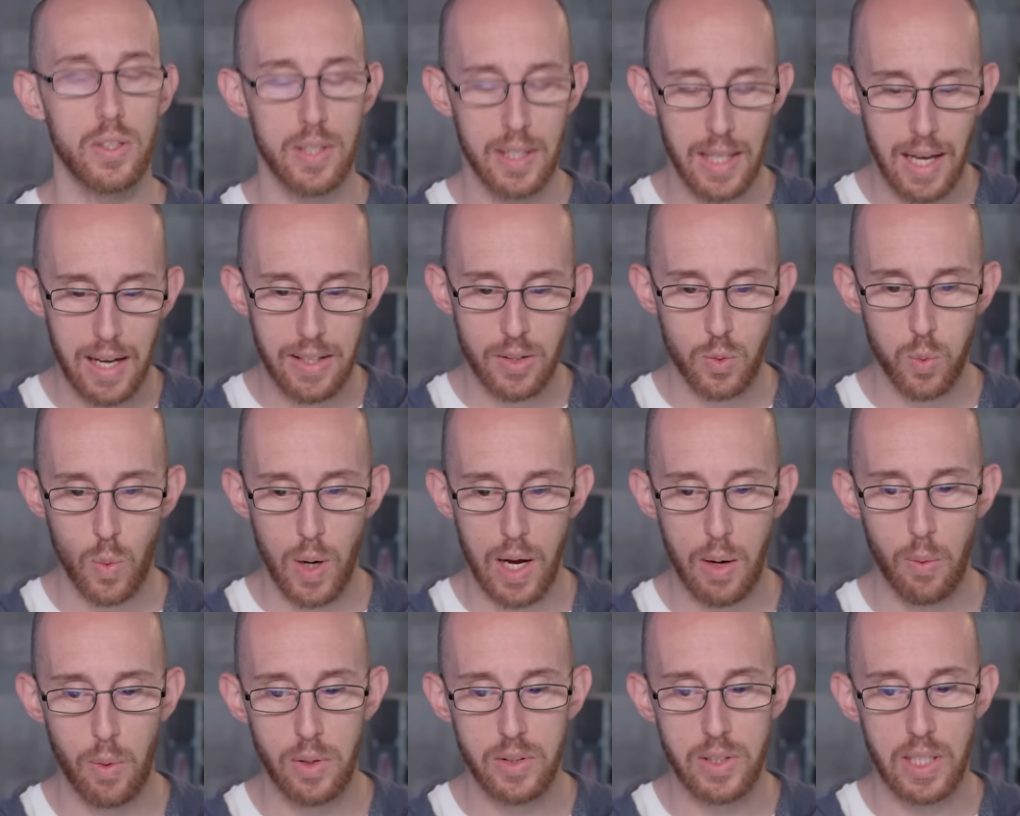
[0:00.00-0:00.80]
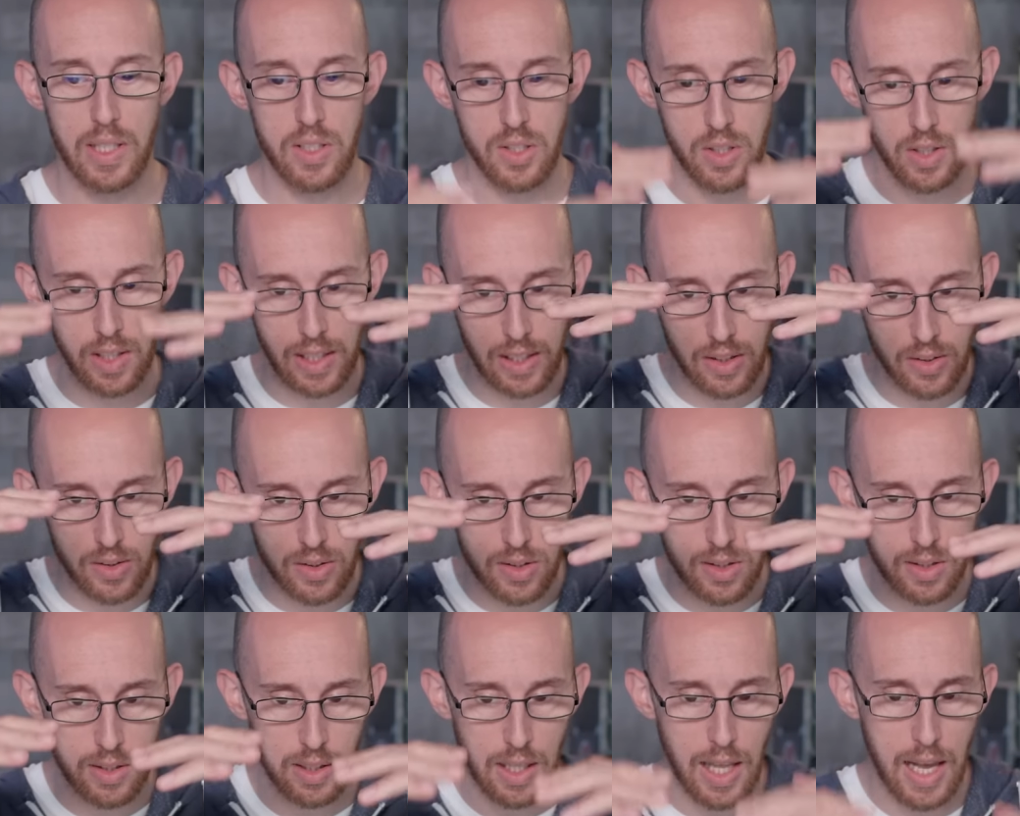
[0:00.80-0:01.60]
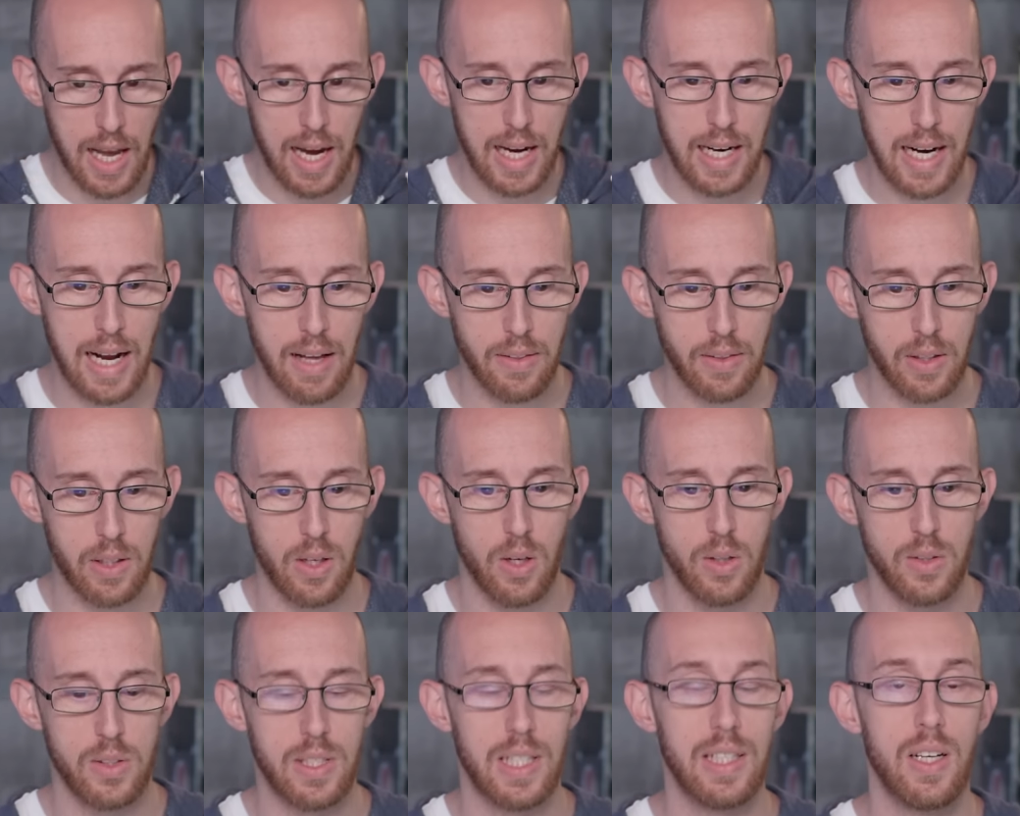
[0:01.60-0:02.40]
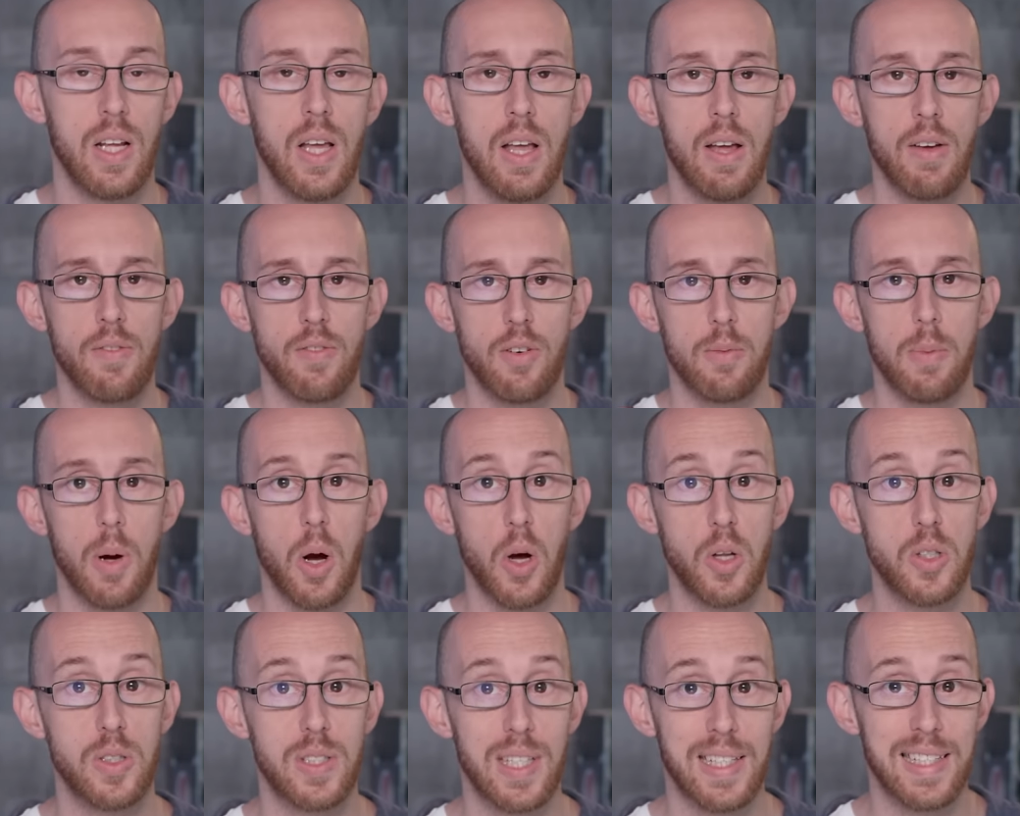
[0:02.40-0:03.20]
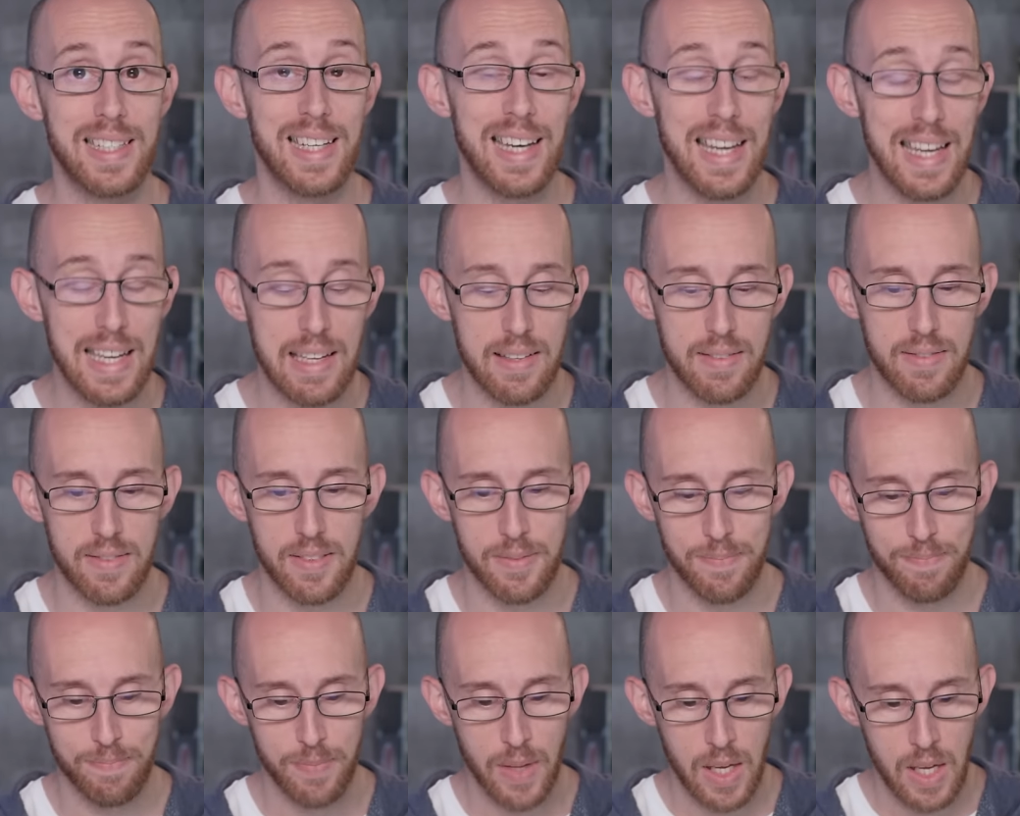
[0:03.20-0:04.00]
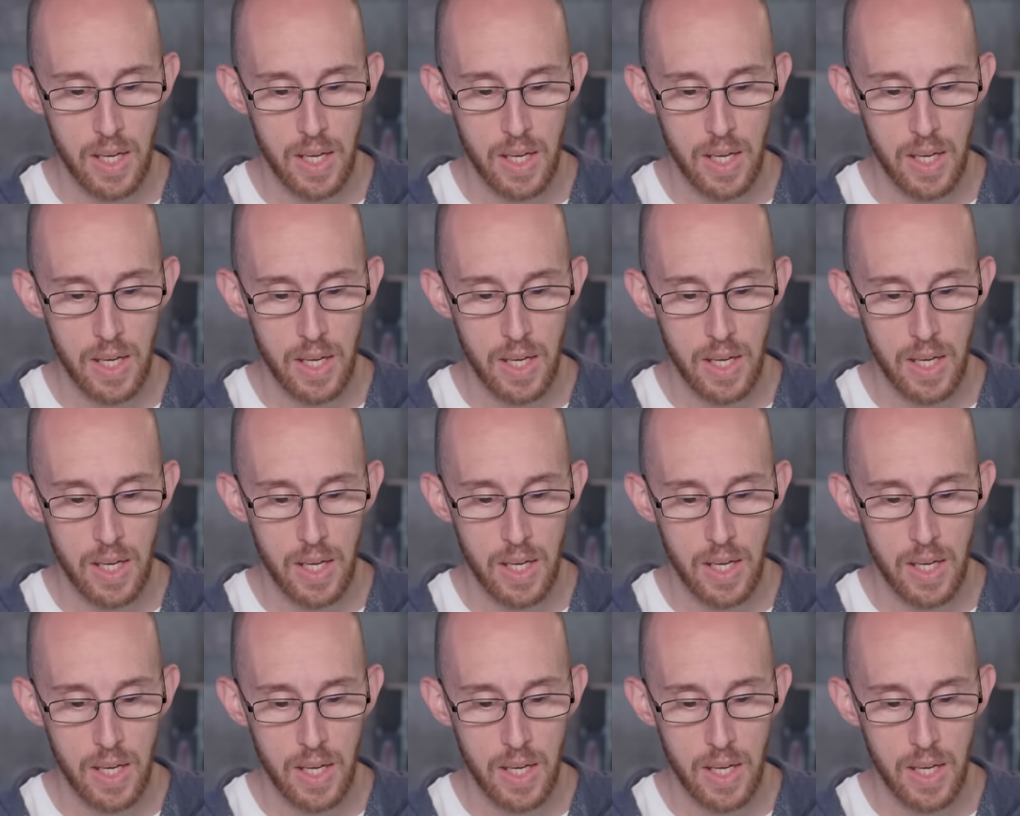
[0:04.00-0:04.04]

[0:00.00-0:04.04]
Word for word: So that's why I wanted it so that it could slide out the content from underneath